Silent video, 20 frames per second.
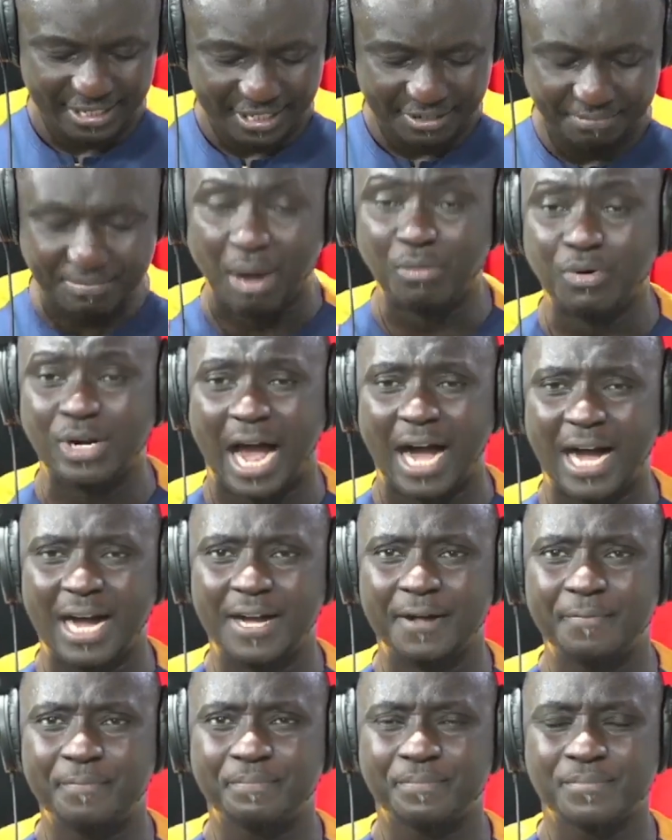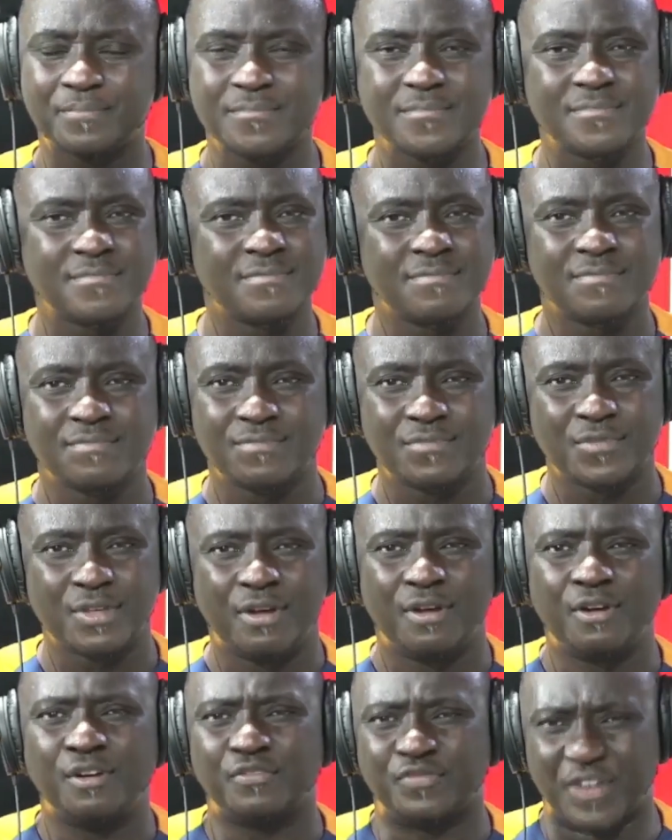Ewuda.
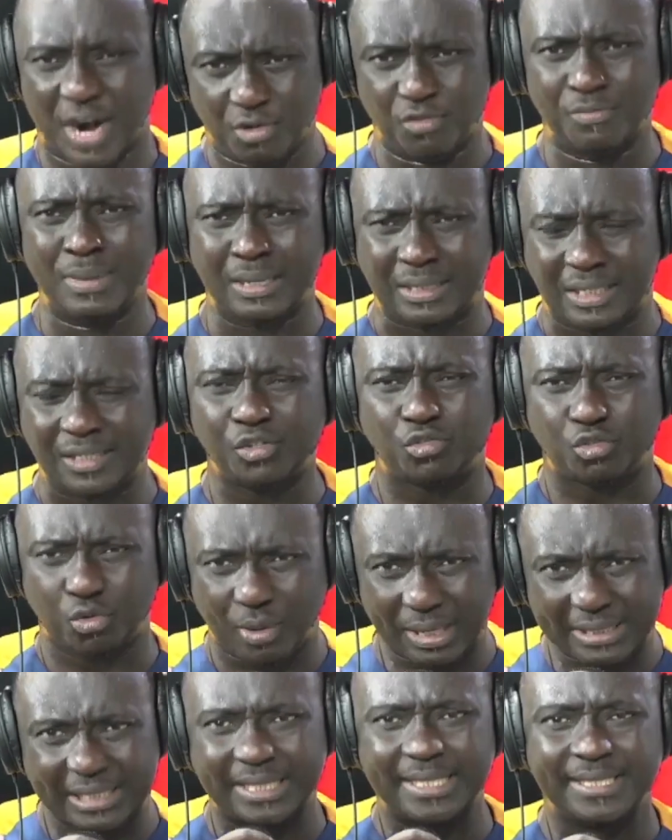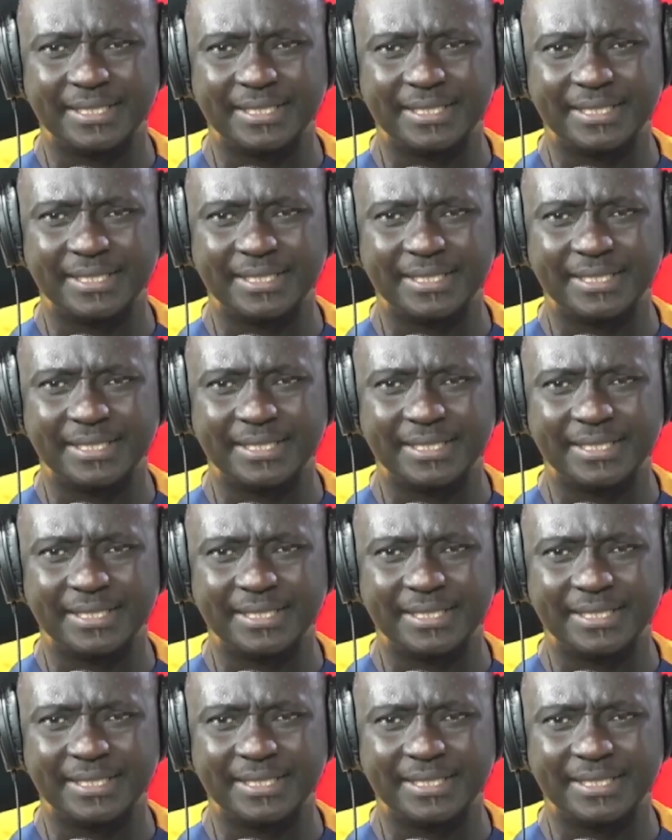Fauma Christ what?